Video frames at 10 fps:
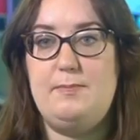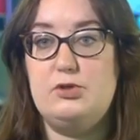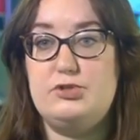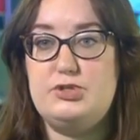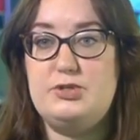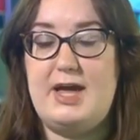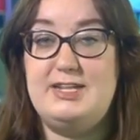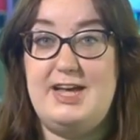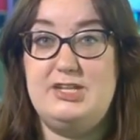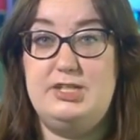of the people who do
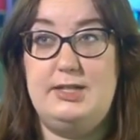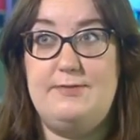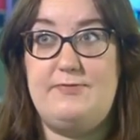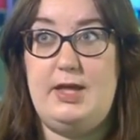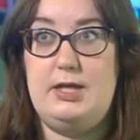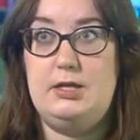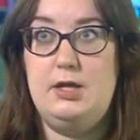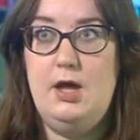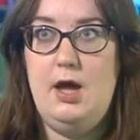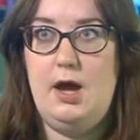that tend to live in